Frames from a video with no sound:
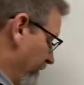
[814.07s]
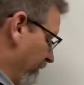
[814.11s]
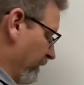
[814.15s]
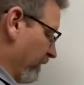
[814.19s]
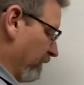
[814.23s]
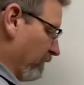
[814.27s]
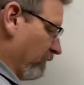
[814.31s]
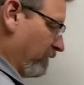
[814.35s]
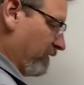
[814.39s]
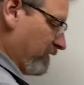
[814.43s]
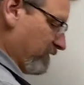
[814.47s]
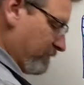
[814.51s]

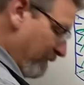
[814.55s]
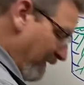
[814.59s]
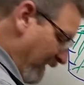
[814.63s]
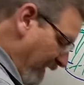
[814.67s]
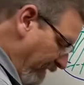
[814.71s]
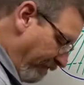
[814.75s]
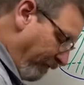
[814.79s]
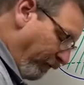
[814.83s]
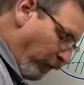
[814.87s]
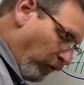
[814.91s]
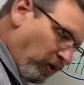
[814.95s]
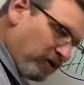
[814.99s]
What is my
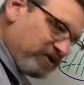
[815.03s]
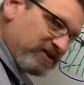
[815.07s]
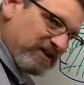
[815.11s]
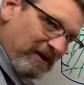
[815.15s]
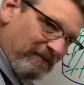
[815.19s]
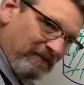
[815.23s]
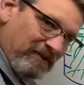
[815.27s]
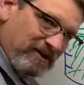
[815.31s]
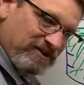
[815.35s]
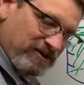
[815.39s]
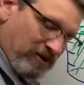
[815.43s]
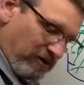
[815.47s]
force I'm
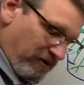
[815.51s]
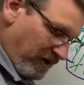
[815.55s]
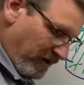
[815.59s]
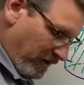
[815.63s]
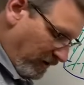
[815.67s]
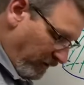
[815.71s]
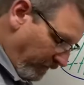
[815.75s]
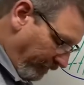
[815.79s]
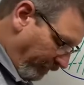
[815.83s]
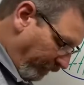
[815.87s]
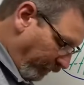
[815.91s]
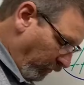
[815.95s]
exerting
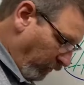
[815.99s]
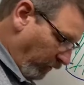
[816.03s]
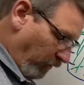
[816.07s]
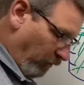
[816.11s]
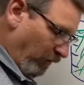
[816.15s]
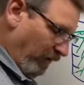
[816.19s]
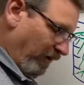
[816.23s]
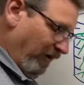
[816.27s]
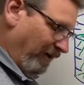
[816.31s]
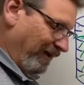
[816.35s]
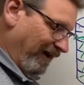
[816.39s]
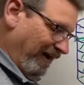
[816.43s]
on the floor?
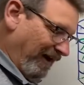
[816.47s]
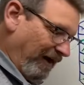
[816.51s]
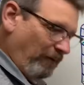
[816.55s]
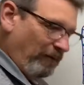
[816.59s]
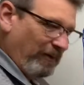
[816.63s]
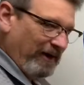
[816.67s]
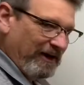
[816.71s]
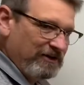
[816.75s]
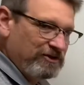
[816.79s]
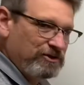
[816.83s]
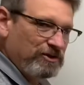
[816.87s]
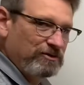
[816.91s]
Well, I
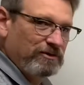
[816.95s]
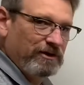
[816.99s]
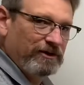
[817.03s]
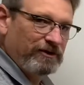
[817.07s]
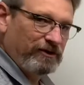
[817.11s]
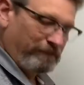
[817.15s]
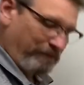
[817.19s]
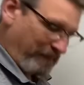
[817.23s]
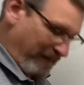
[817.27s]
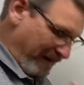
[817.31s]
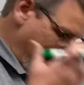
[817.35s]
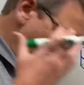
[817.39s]
weigh
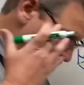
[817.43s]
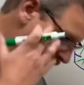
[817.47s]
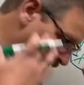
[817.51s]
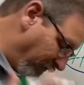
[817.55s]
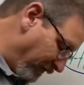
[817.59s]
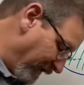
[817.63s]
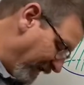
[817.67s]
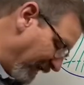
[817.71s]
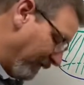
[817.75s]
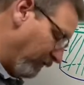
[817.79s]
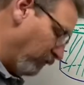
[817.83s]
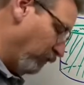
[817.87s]
200 pounds.
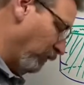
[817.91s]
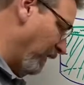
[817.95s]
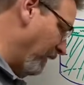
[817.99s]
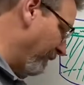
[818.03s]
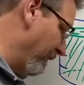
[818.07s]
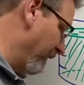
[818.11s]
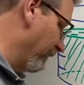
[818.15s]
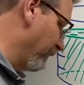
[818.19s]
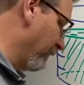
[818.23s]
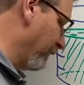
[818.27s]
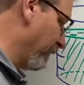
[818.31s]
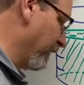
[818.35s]
That's what I'm
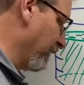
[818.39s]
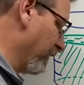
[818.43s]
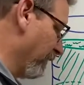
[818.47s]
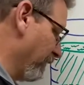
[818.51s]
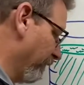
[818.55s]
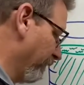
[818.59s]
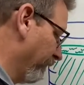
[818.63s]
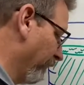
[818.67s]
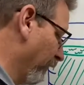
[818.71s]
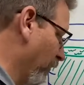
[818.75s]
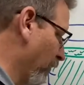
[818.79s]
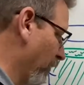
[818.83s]
exerting on the
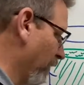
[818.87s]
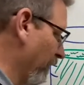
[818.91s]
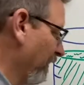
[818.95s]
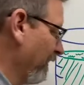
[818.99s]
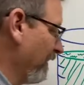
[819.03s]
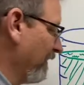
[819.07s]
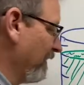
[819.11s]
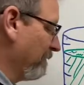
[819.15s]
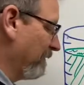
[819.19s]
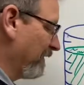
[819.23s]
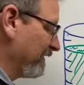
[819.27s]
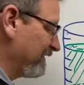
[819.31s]
floor.
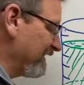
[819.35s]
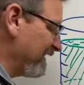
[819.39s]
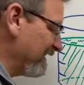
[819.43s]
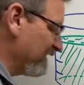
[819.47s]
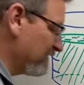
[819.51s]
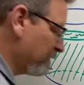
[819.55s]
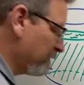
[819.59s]
But that's